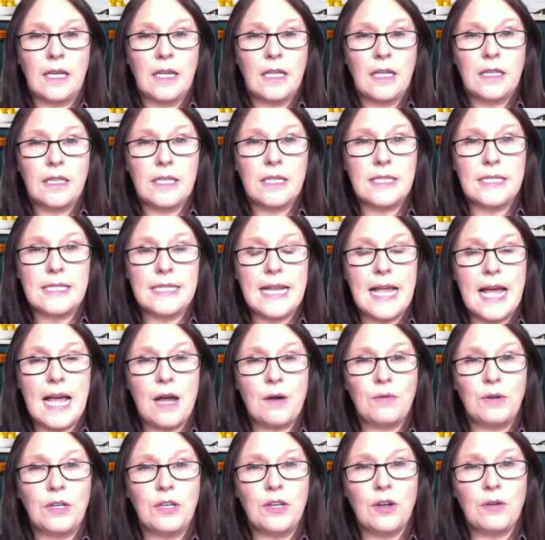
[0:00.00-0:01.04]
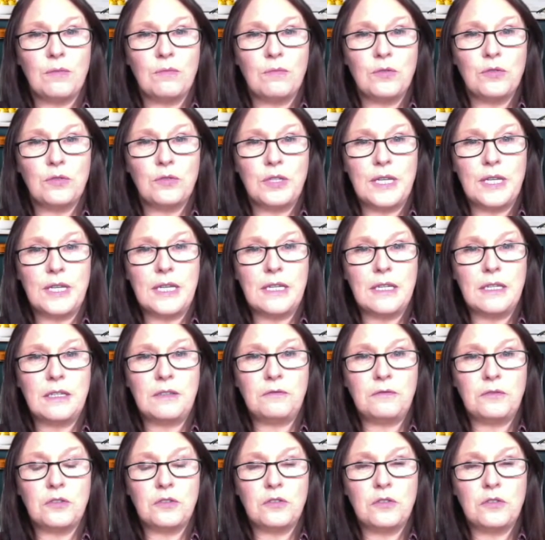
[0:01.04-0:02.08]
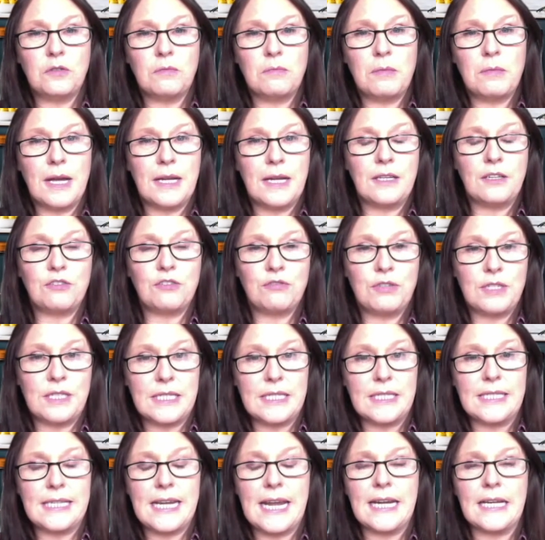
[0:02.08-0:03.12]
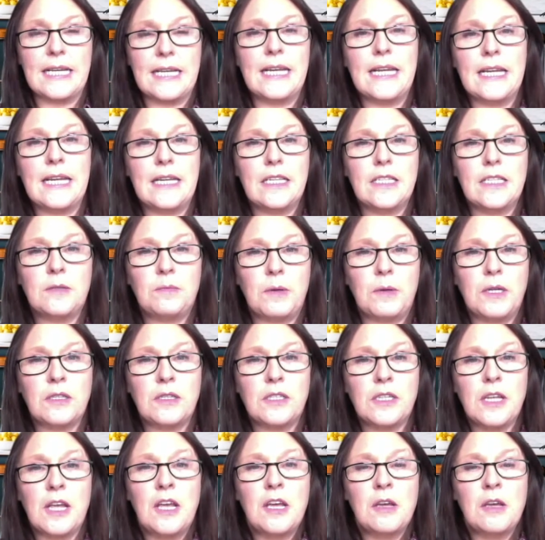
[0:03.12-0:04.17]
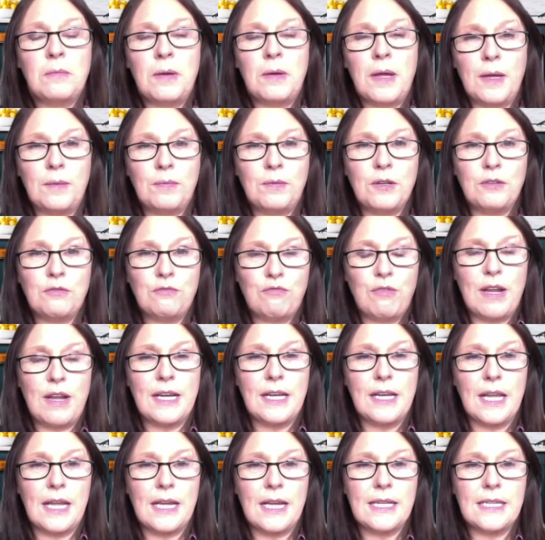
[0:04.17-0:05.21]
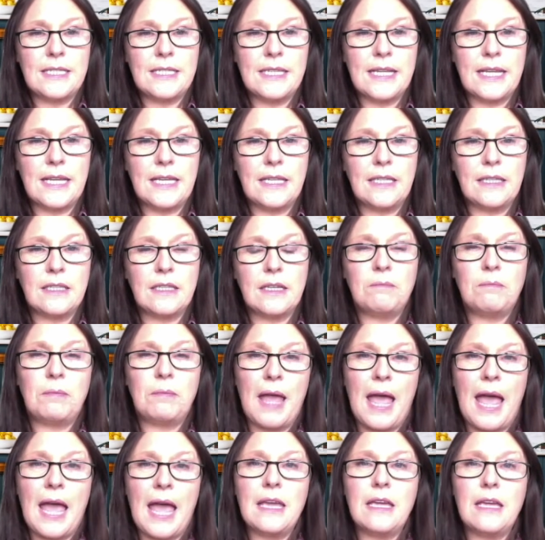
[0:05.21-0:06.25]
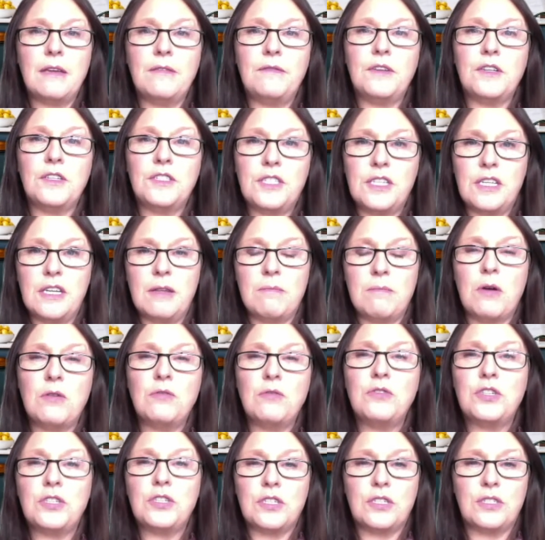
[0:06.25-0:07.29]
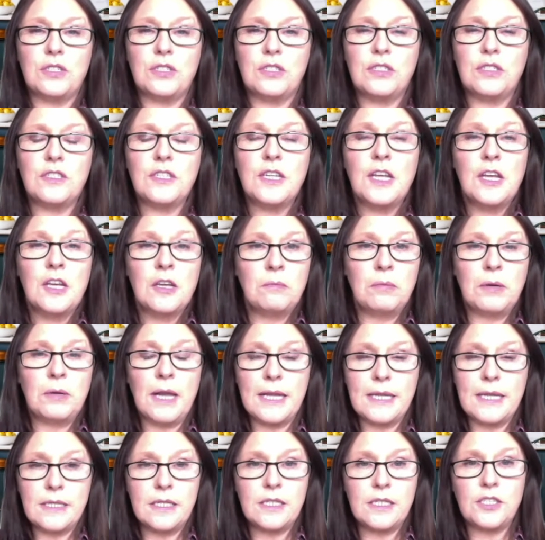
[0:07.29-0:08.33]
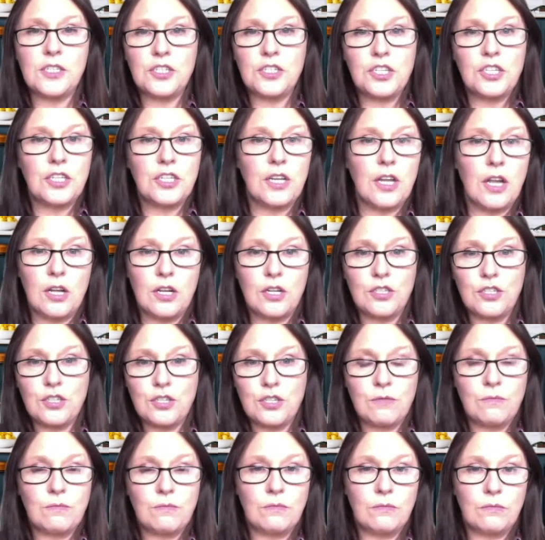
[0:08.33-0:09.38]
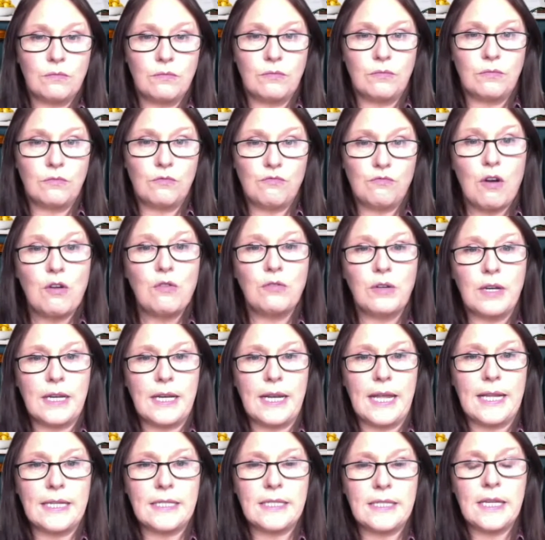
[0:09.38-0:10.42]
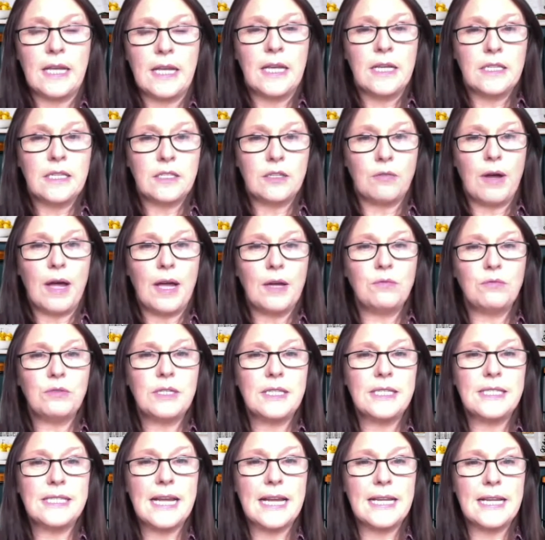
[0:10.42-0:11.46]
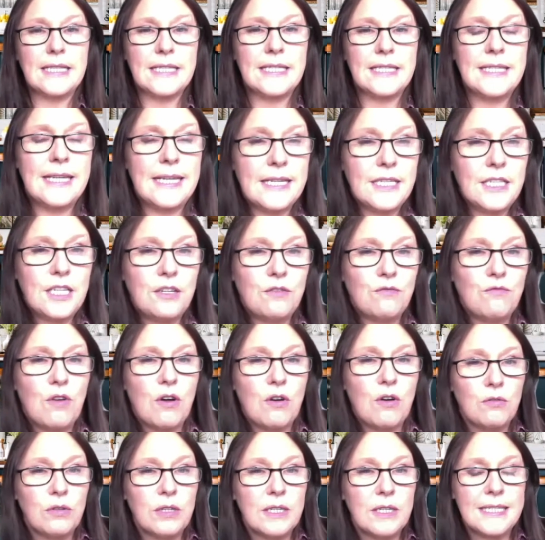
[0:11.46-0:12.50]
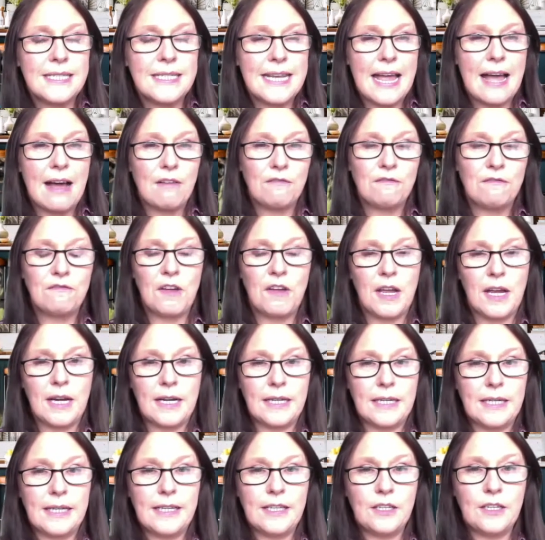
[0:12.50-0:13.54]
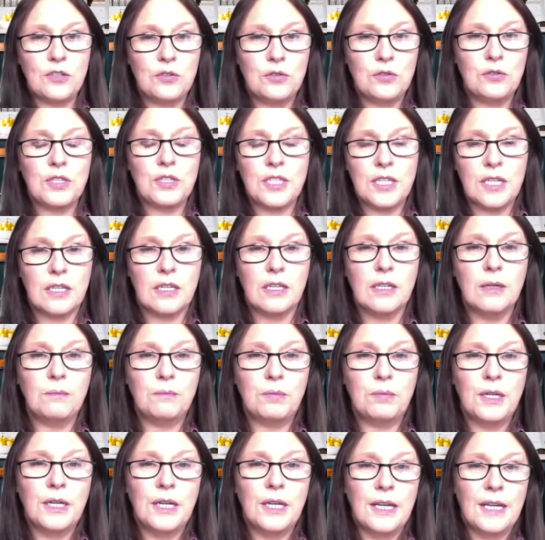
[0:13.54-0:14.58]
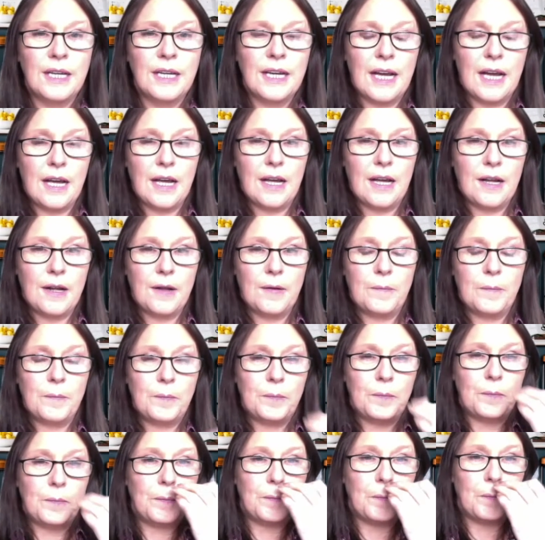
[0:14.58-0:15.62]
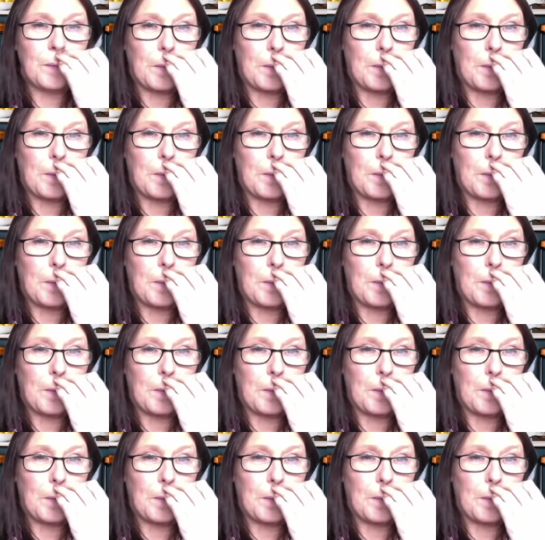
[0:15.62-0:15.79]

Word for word: there's now a lot more need for mine and Chris's techniques, because people are realising that behaviours and emotions play such a large role in it. So I would say the teaching role has now finally caught up to